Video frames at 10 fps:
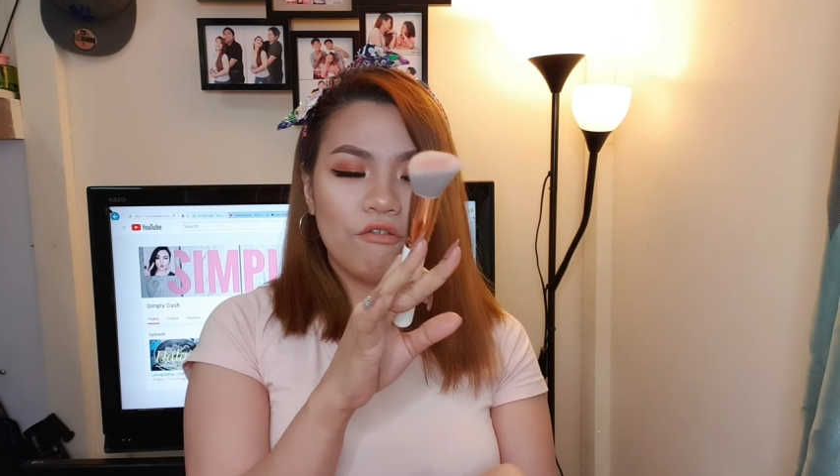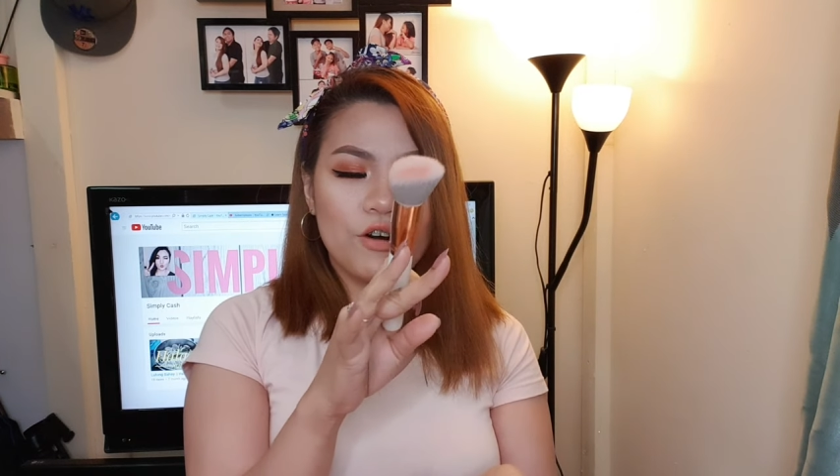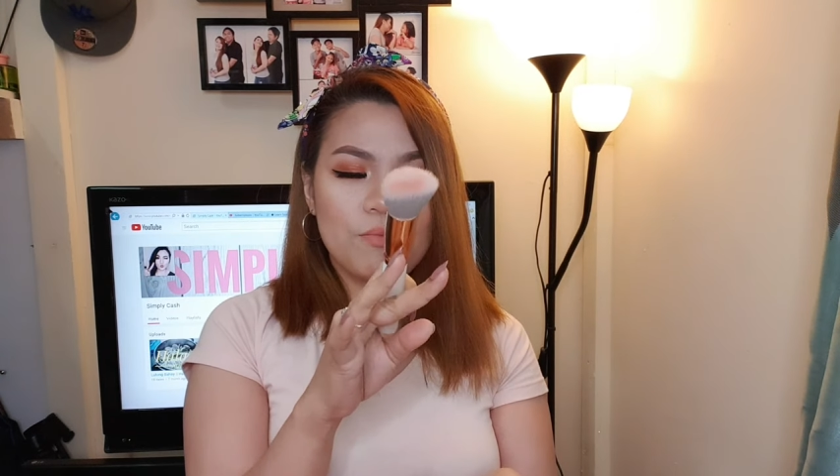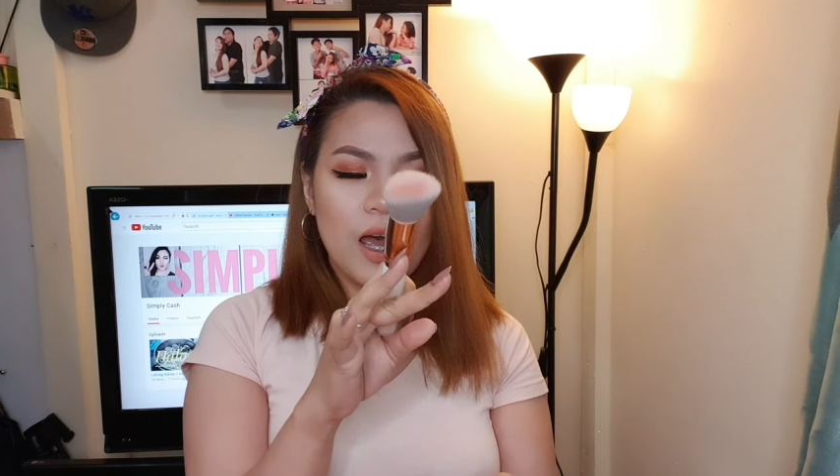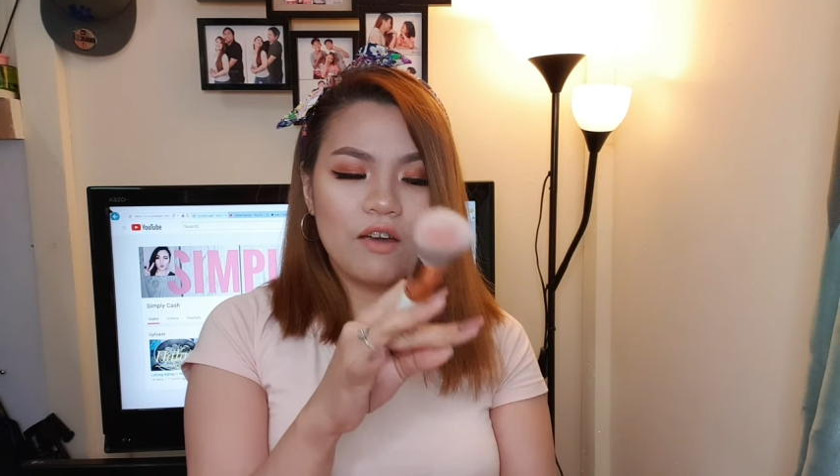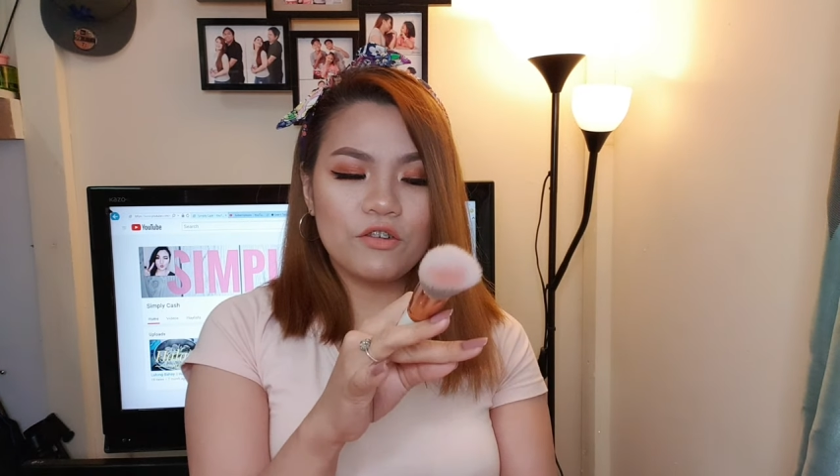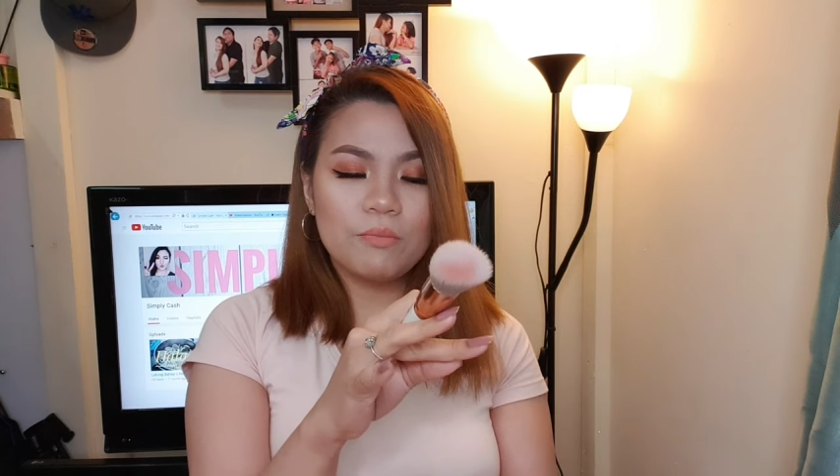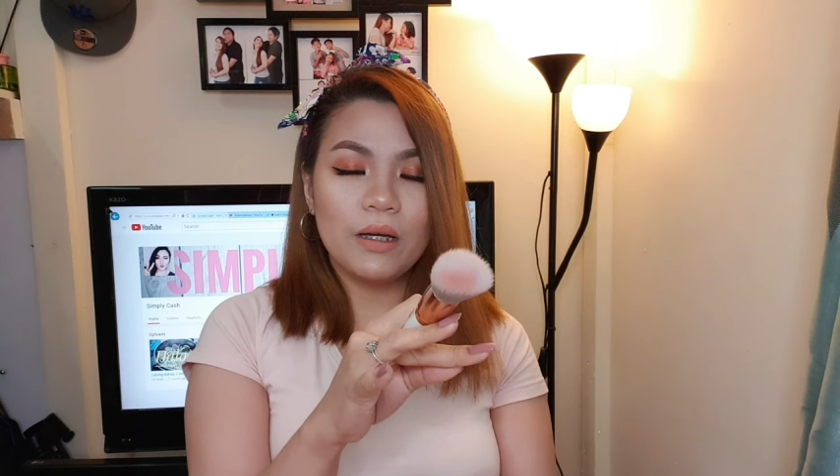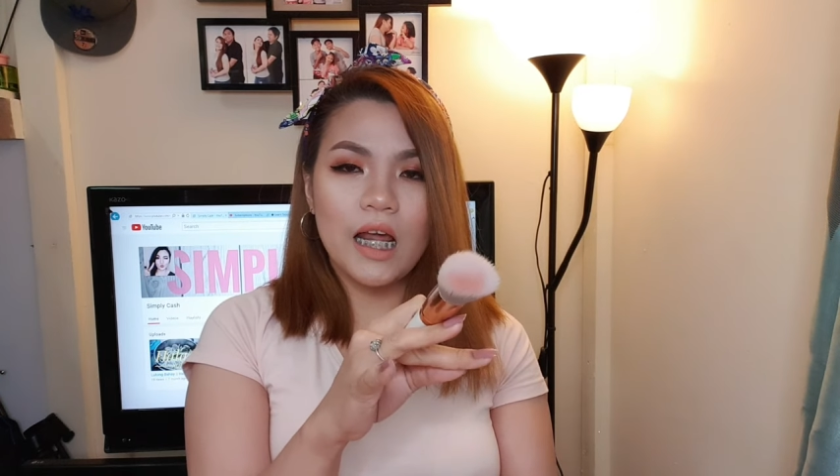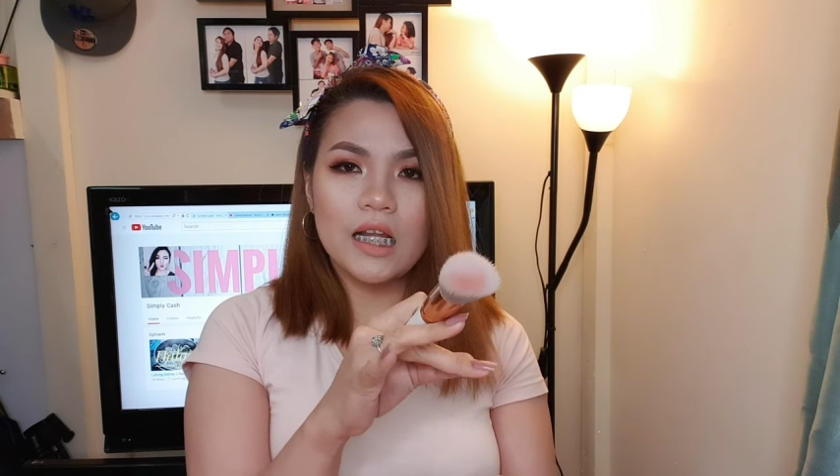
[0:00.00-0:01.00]
from
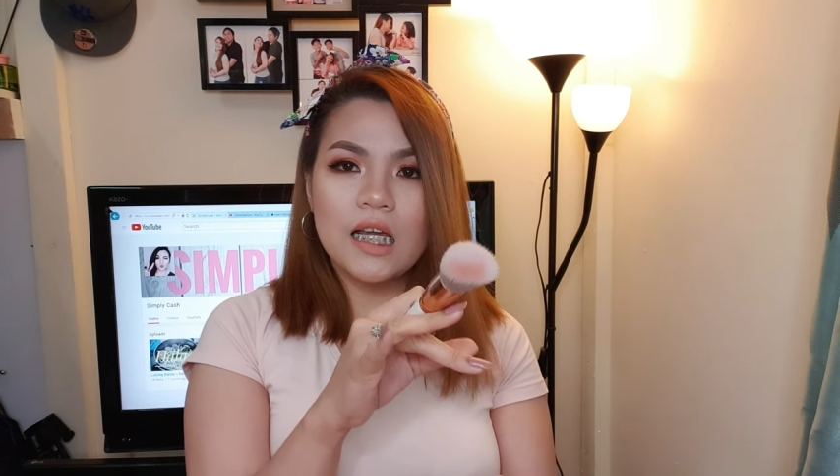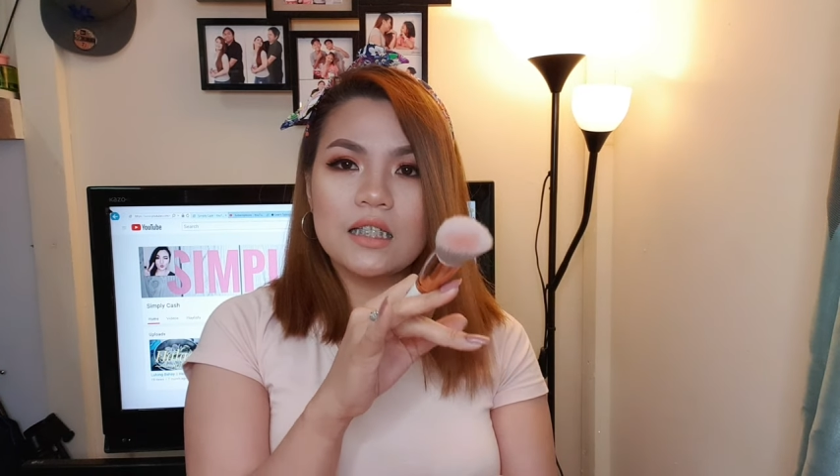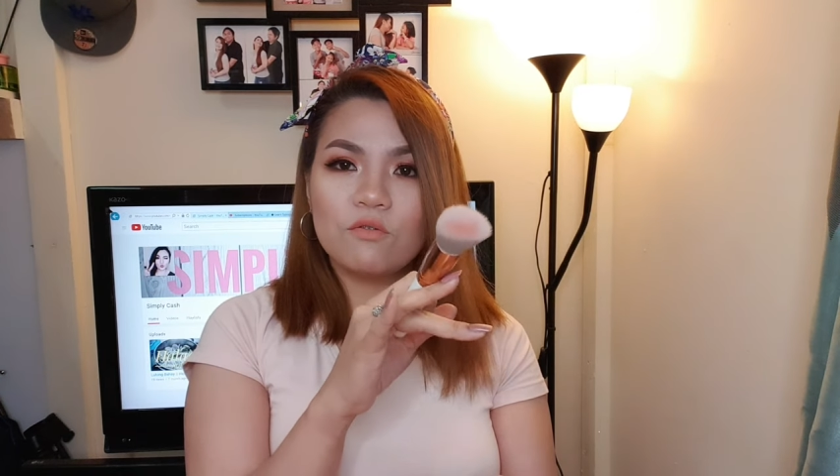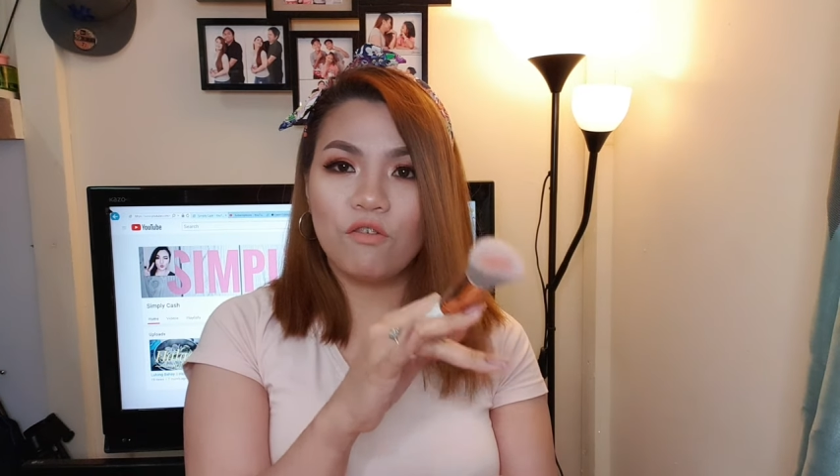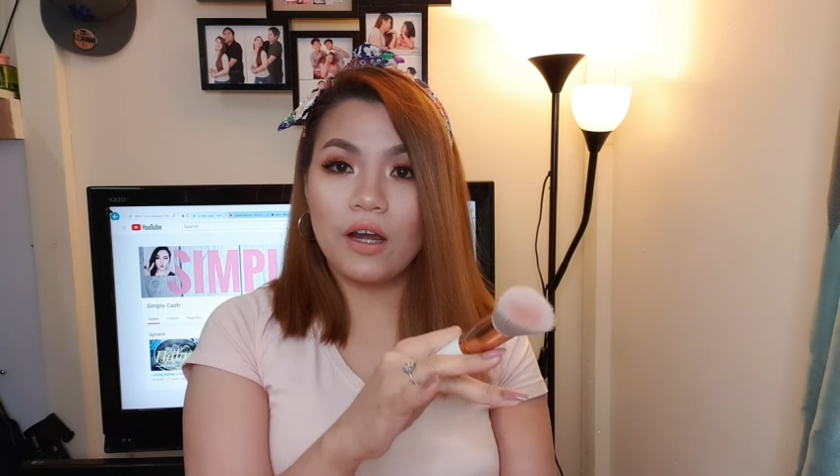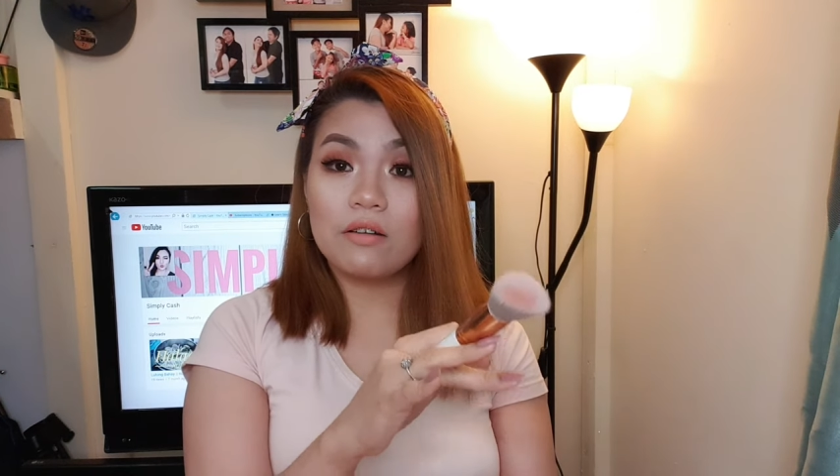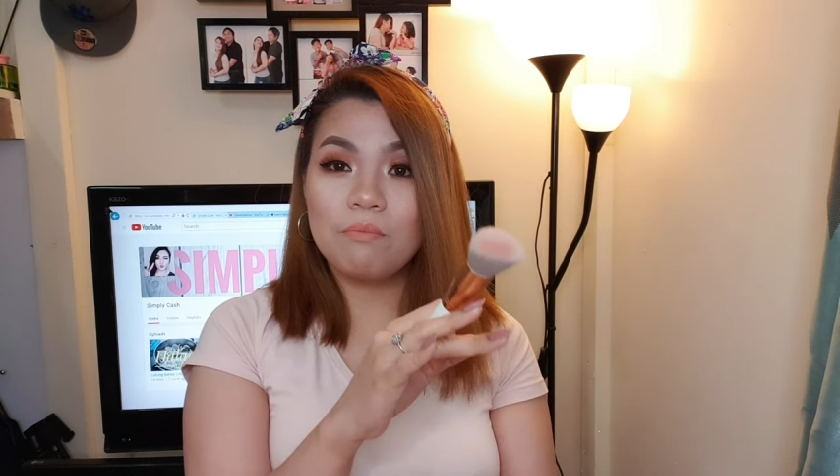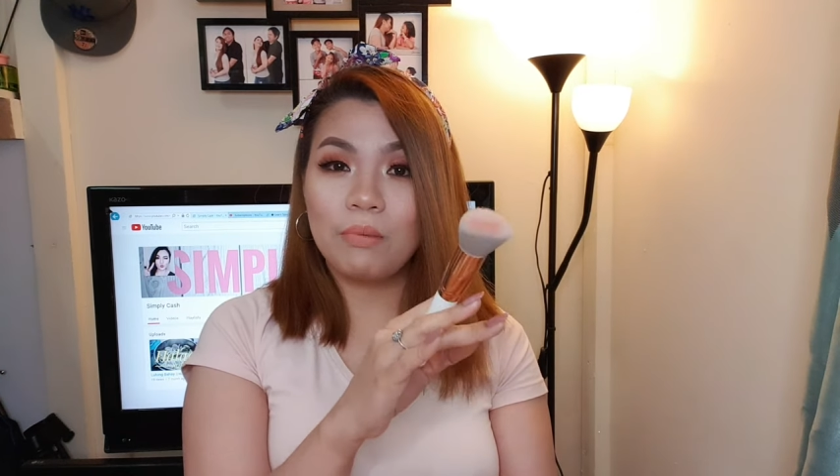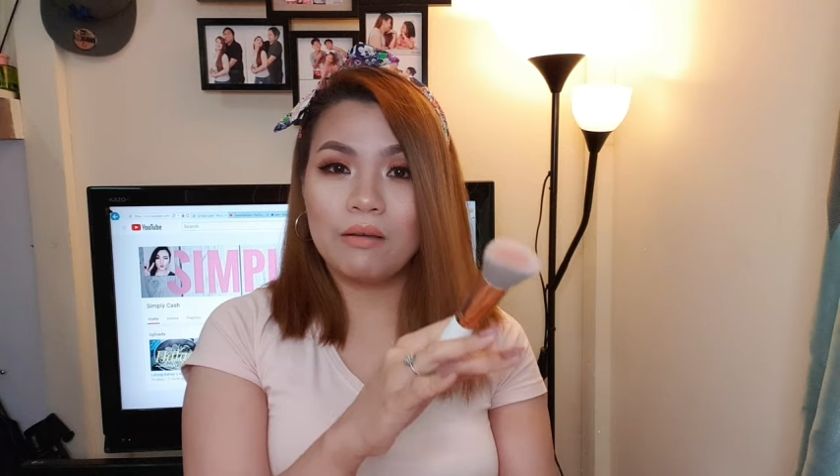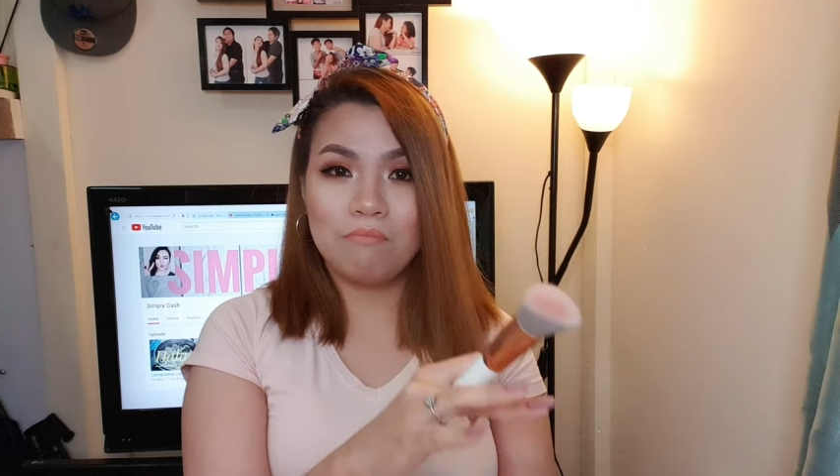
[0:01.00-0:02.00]
Ever Belena is
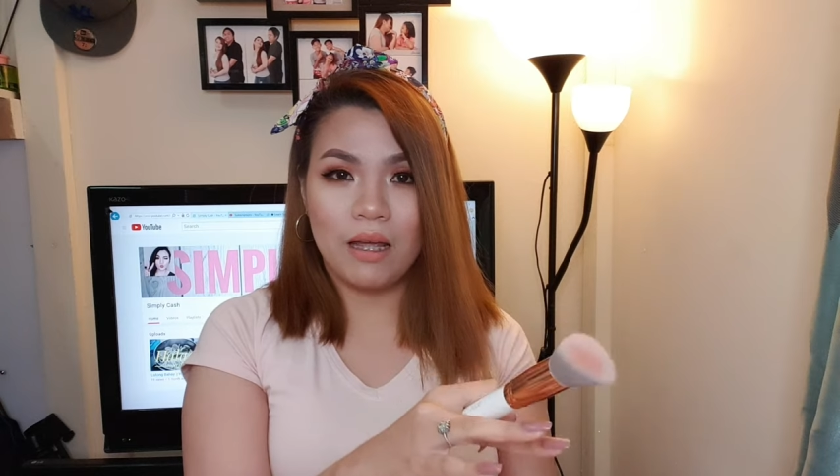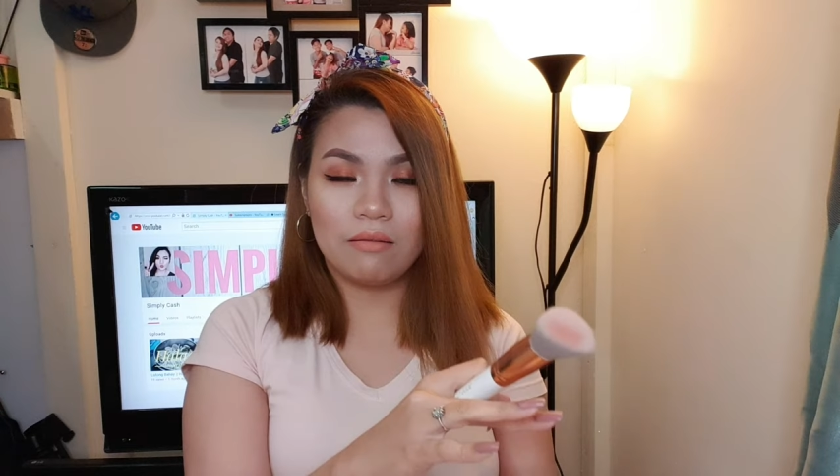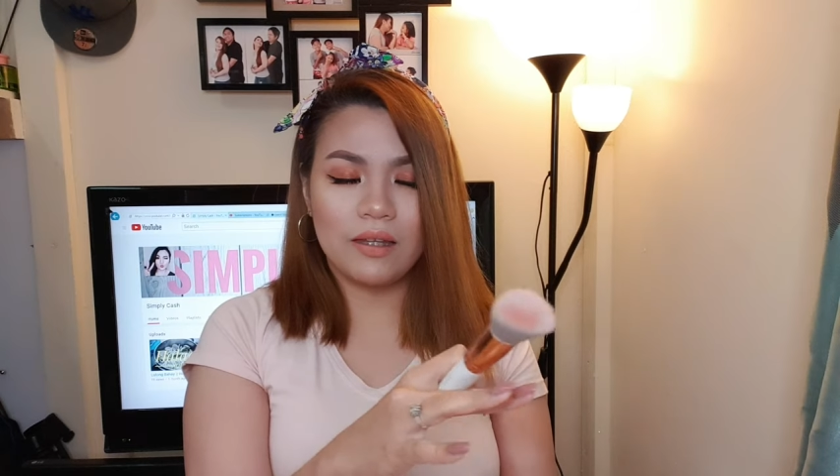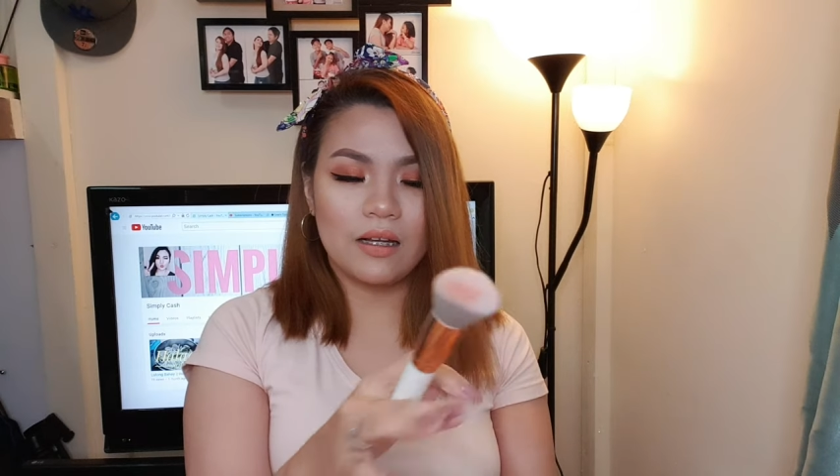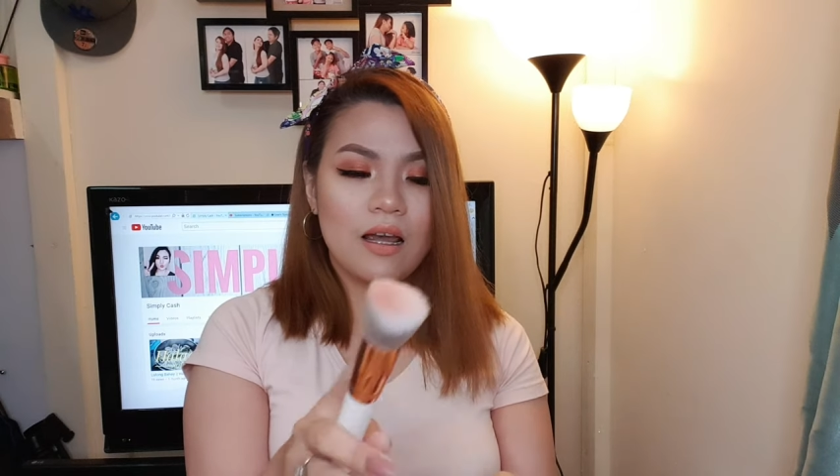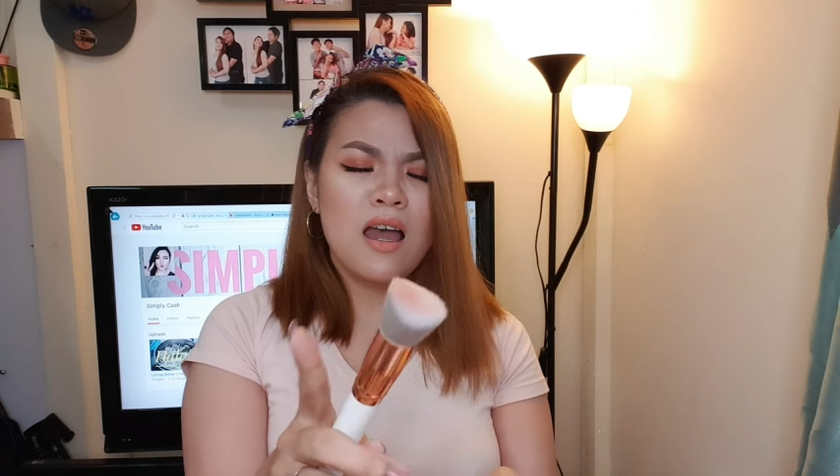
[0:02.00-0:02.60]
very pigmented.